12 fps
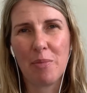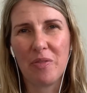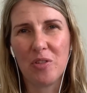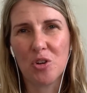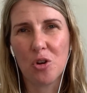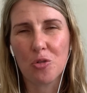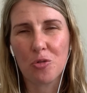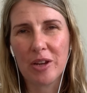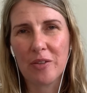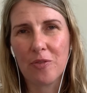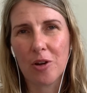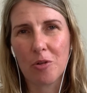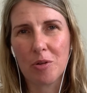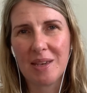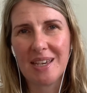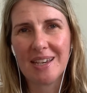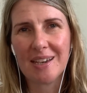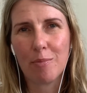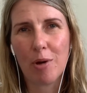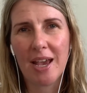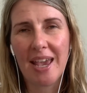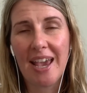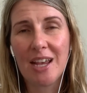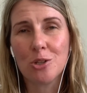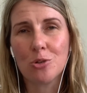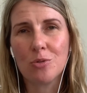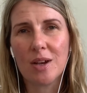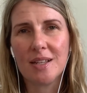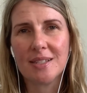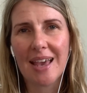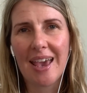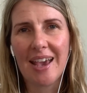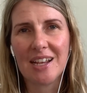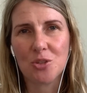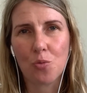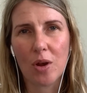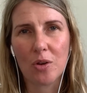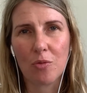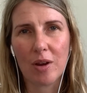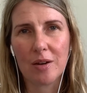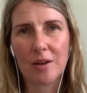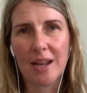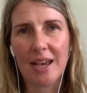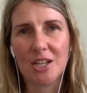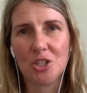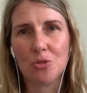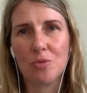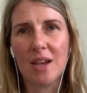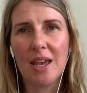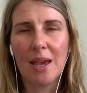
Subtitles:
If you're not already following me, my handle is @OneGroundedAngel.